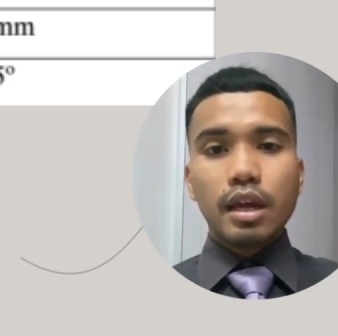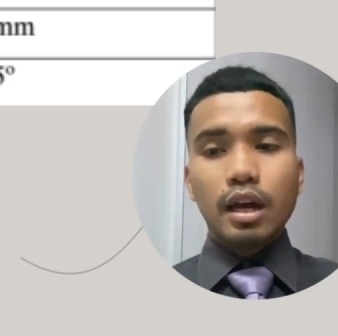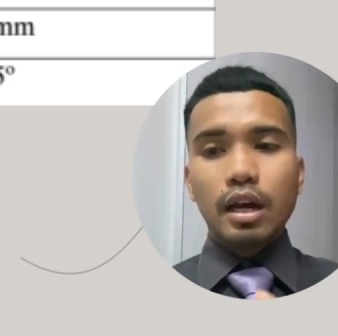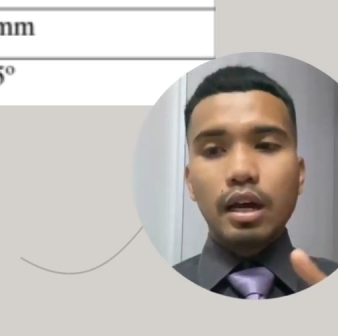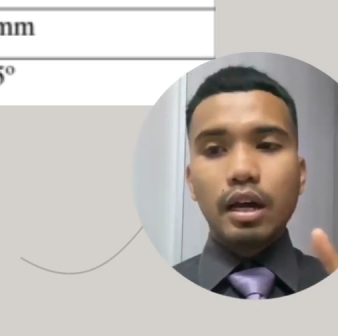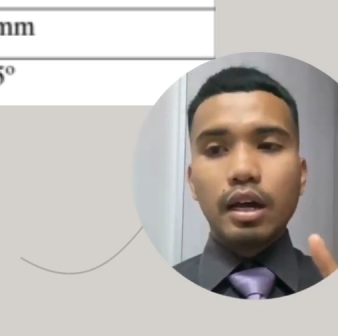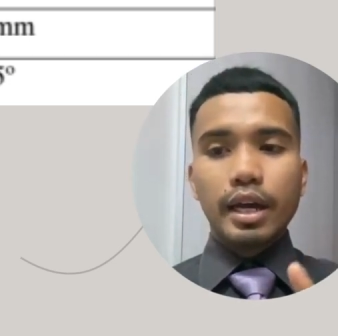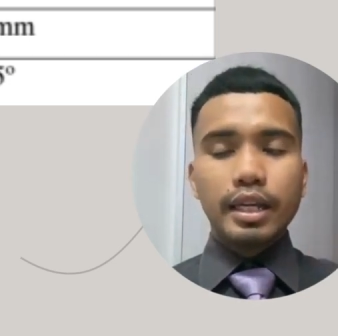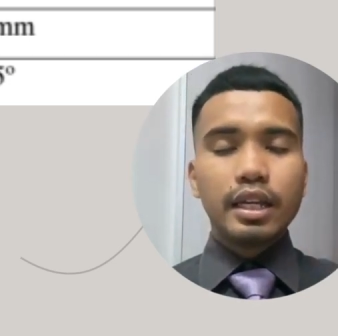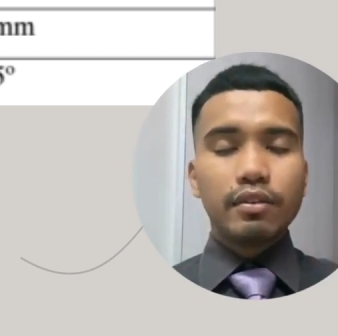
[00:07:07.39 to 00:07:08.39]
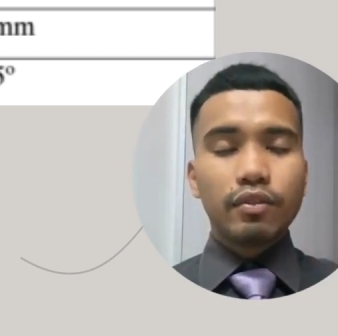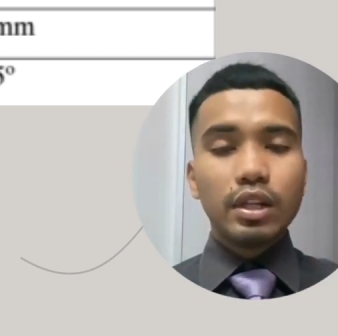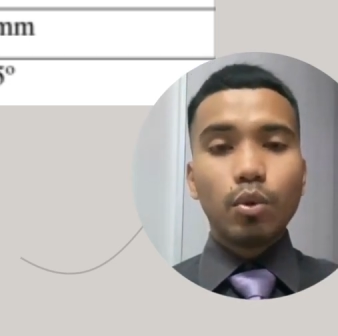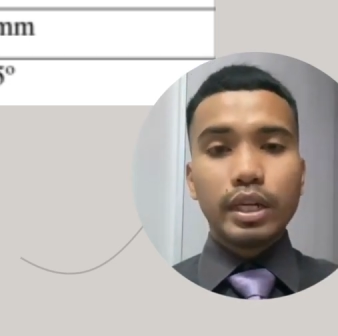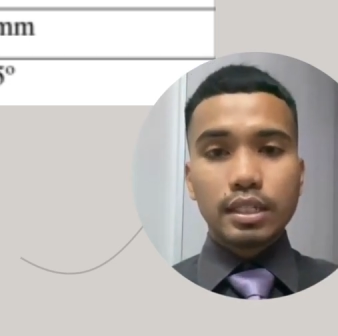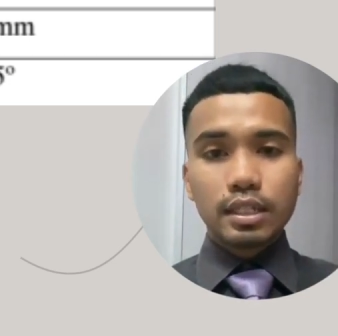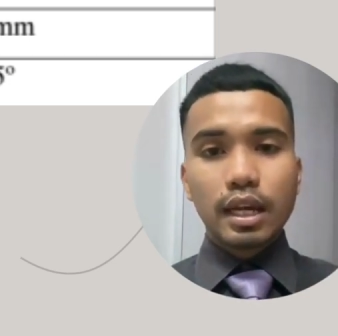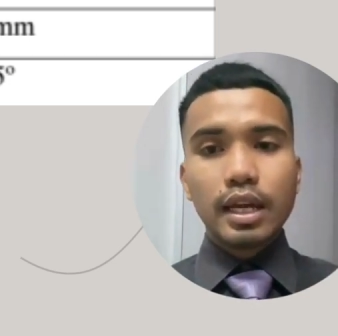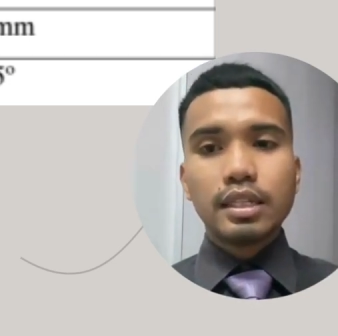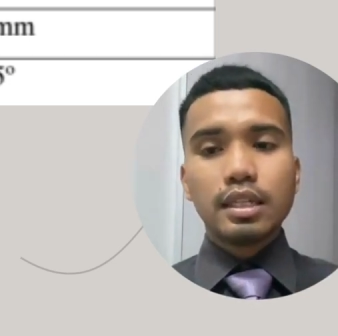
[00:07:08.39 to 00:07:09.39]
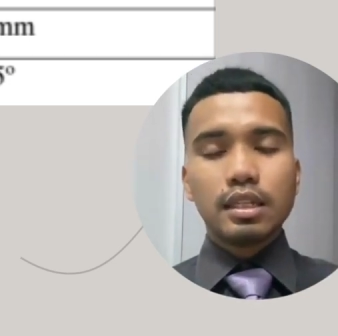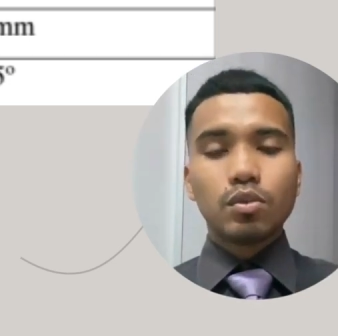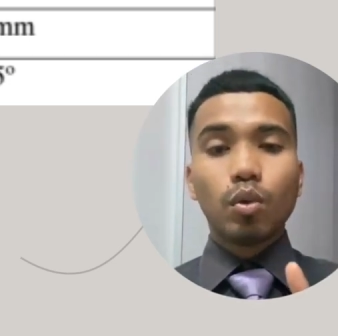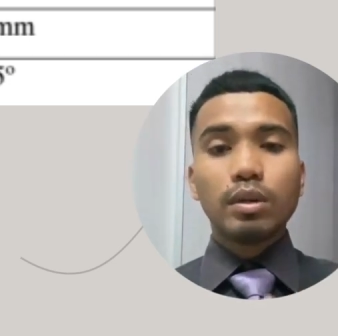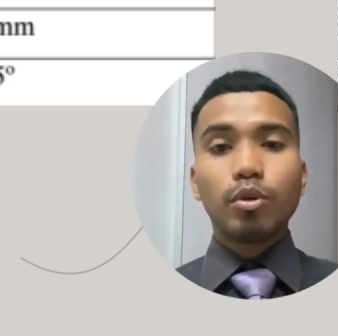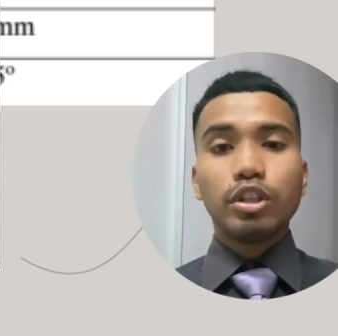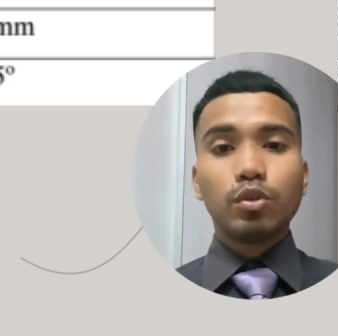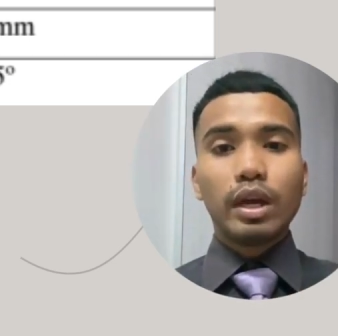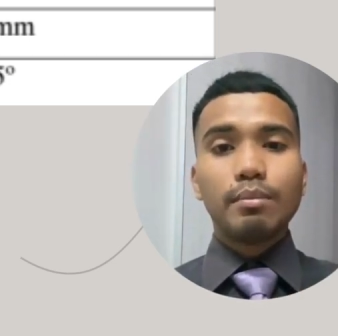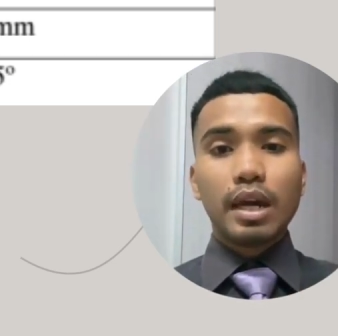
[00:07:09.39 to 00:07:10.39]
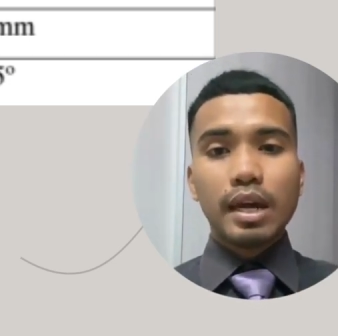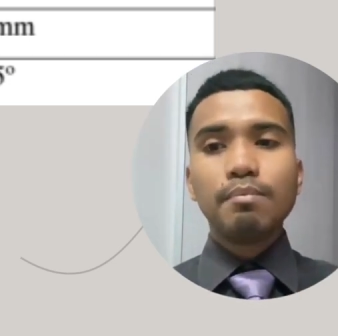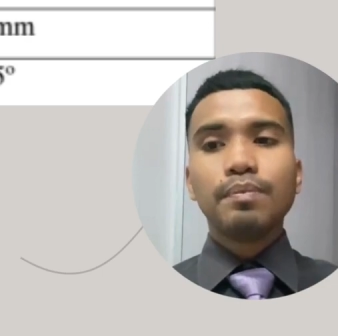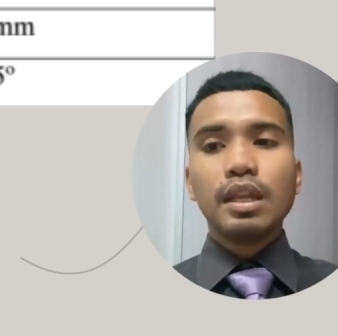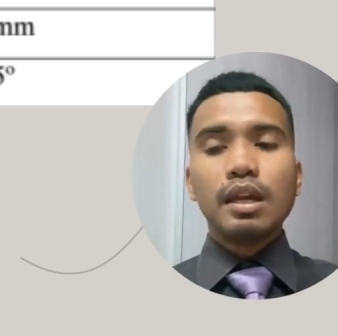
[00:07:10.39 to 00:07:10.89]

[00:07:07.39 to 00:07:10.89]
and then the filler wire size is 1.2 mm,